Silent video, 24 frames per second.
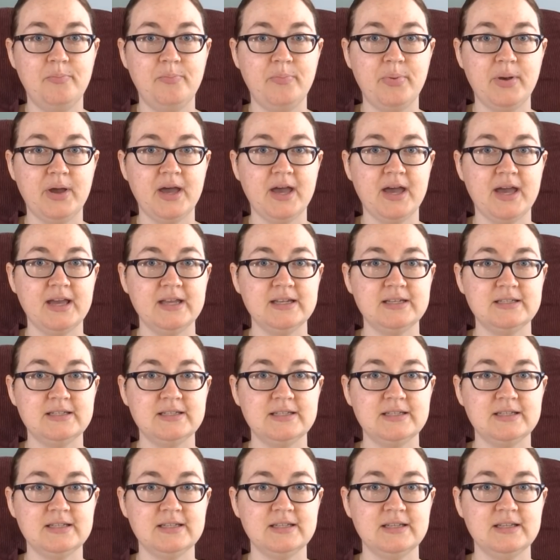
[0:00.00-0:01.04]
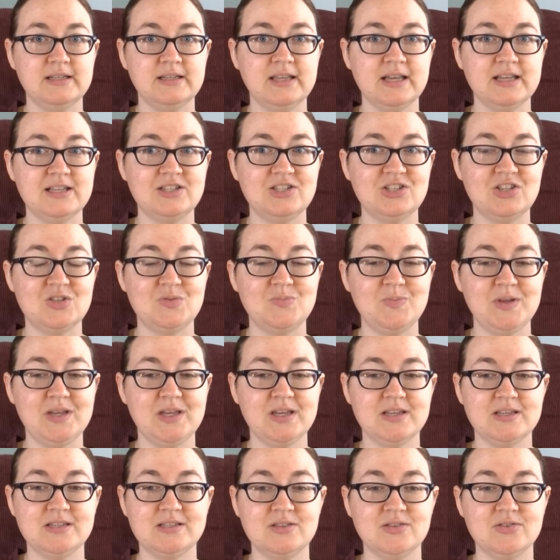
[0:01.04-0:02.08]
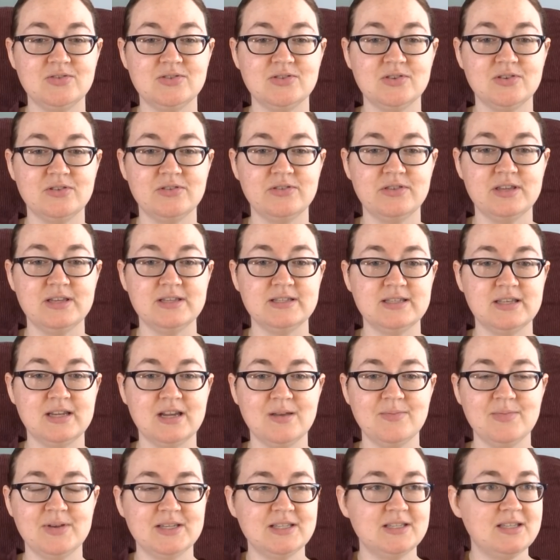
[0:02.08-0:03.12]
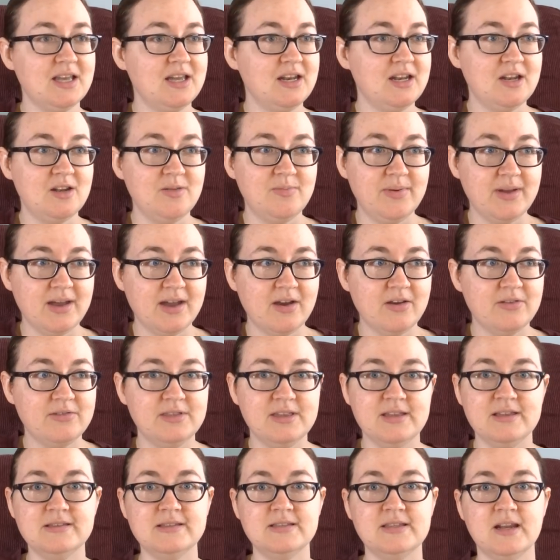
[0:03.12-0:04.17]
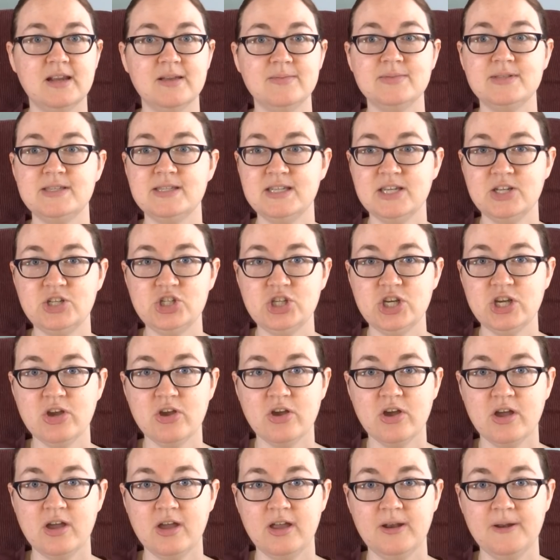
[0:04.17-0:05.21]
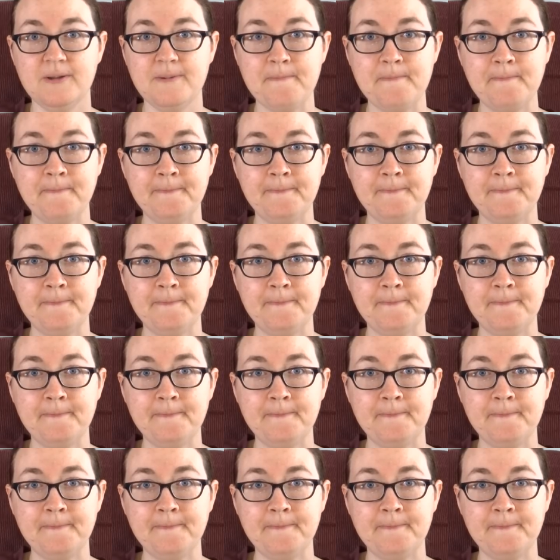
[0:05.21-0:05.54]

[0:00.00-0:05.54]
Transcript: but that's just because those are things that I'm excited about, things that I'm stitching on.